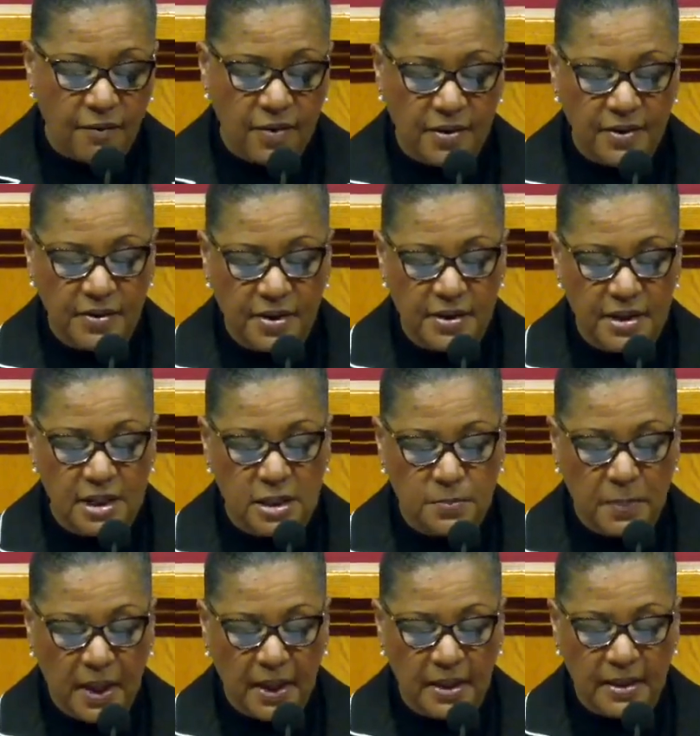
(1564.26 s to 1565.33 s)
rather than the
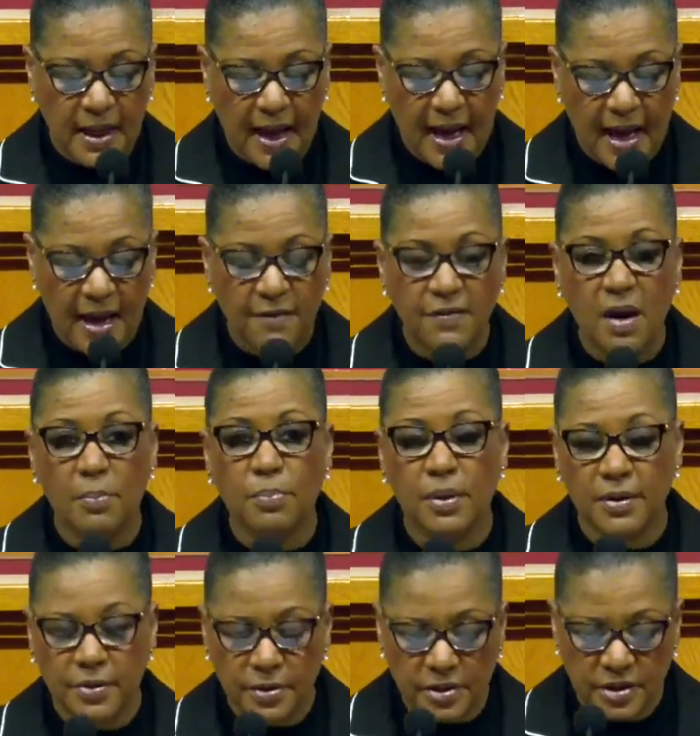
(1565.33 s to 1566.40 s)
speck in the eye of our
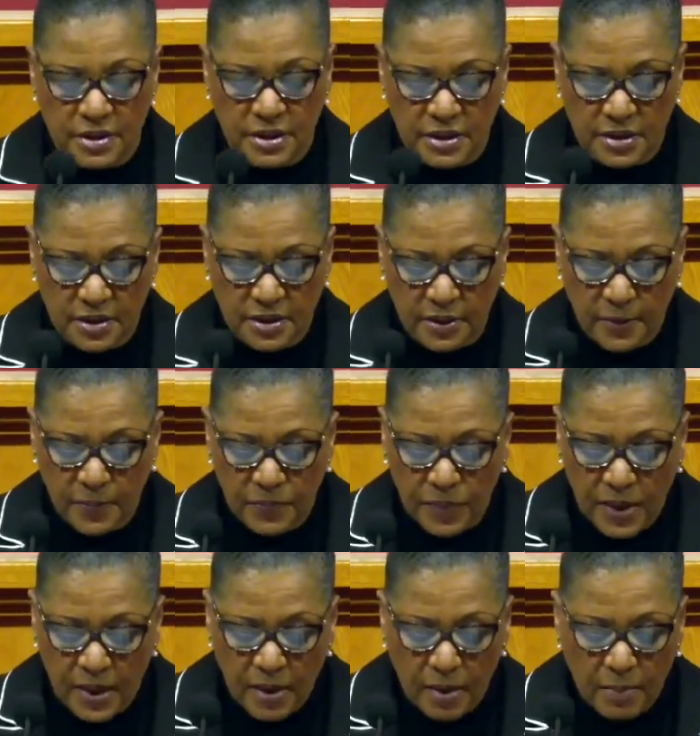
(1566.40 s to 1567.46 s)
brother or sister.
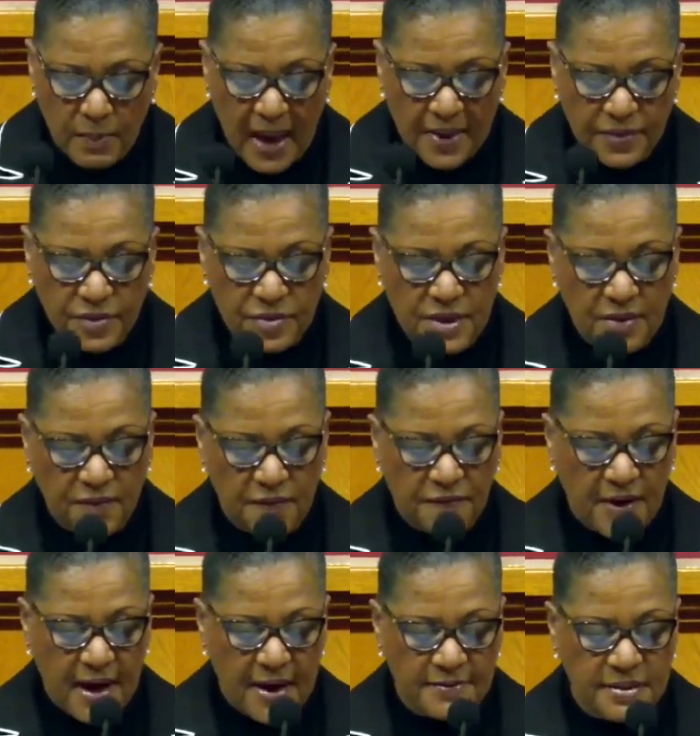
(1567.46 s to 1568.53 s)
Matthew 7
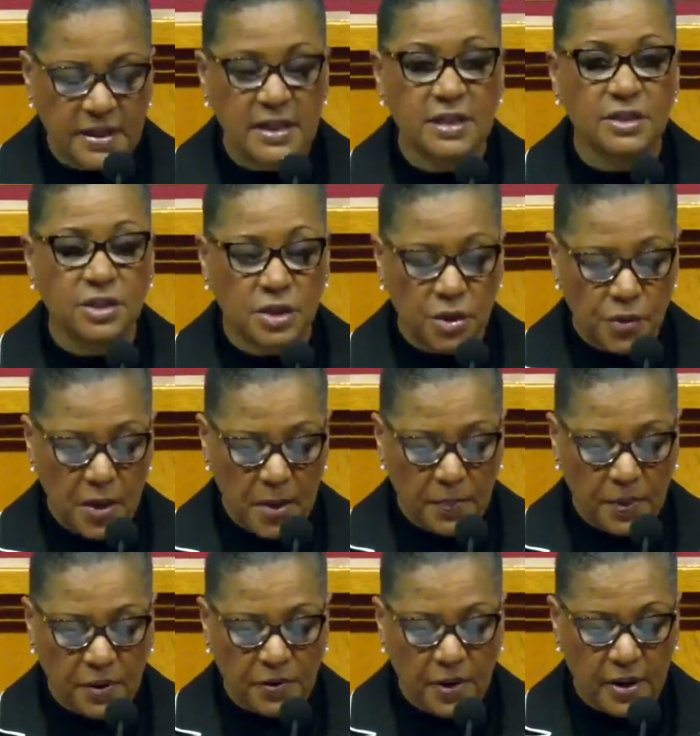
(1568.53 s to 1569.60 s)
5 says, You
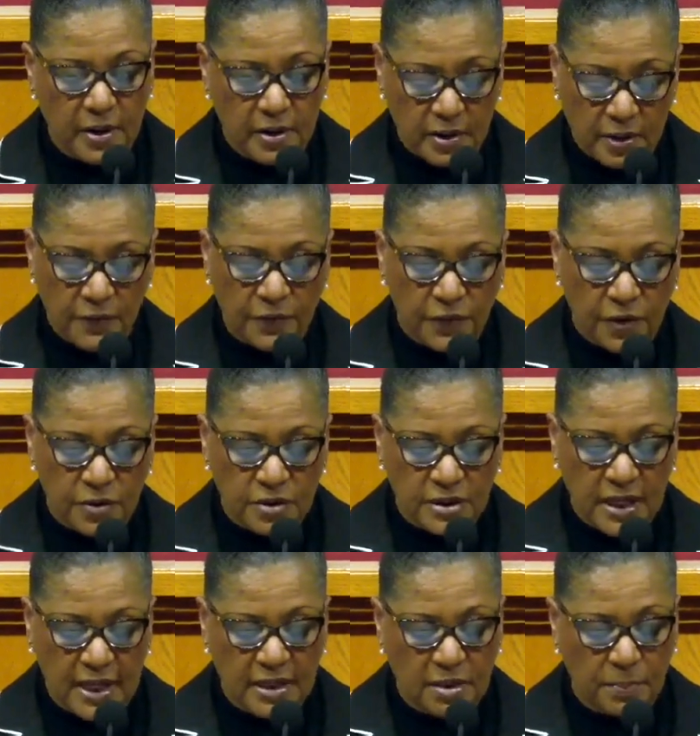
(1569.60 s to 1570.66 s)
hypocrite, first
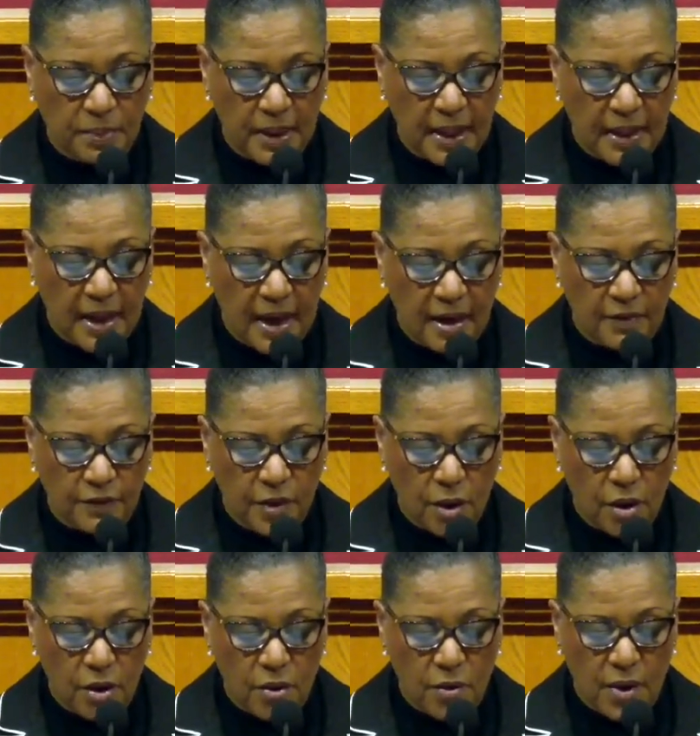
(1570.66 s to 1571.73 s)
take the plank out of your
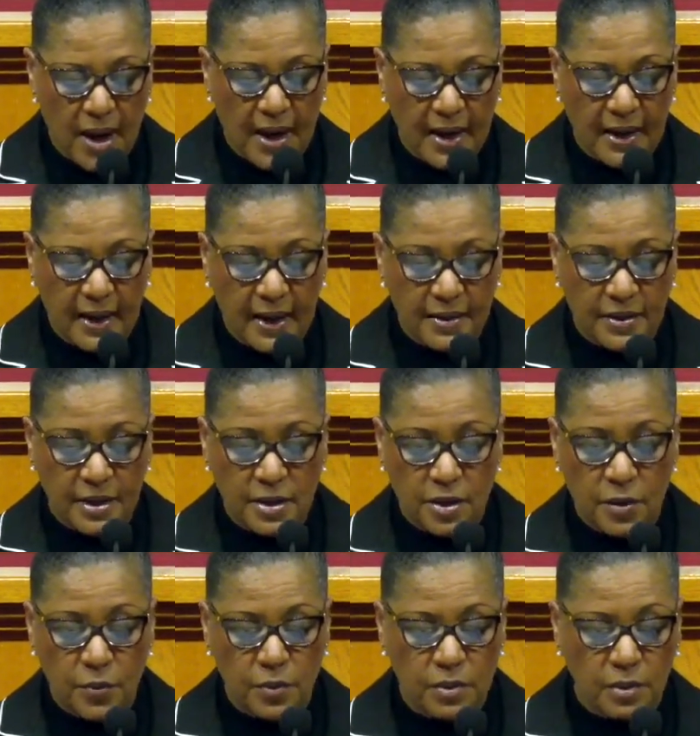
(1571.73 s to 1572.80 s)
own eye, and then
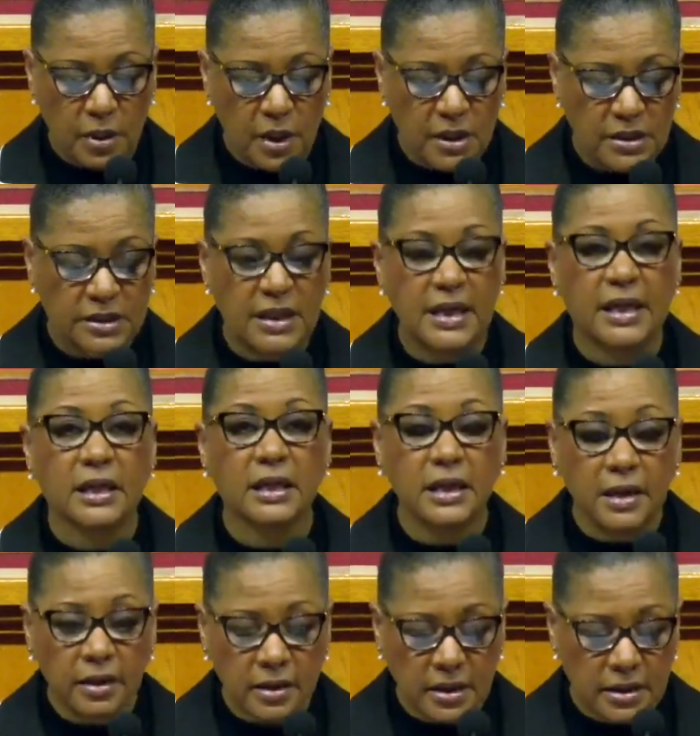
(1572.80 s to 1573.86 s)
you will see
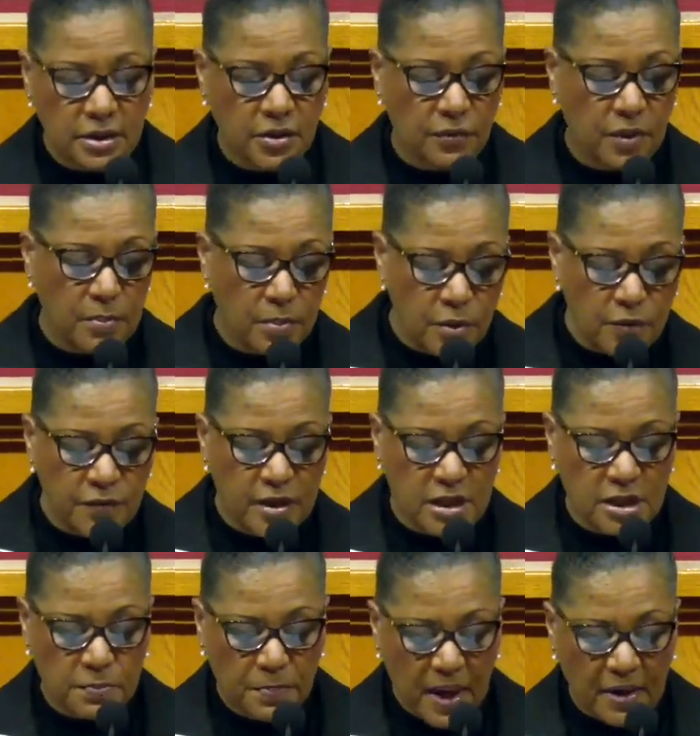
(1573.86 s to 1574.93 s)
clearly to remove the
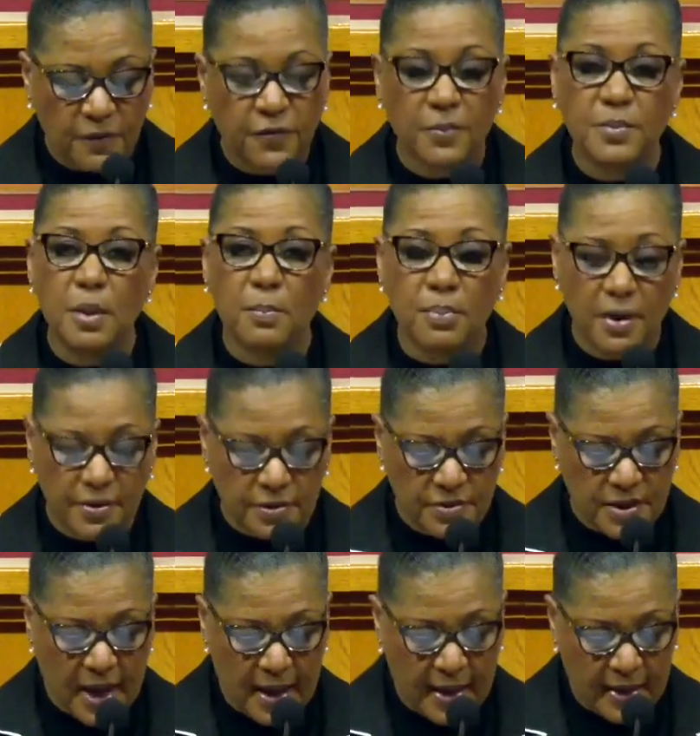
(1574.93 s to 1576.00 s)
speck from your brother's
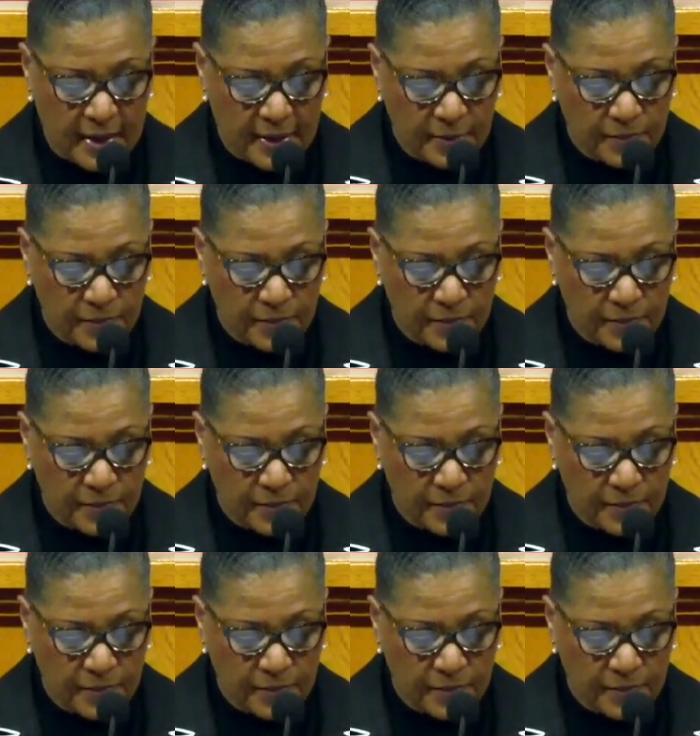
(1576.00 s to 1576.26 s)
eye.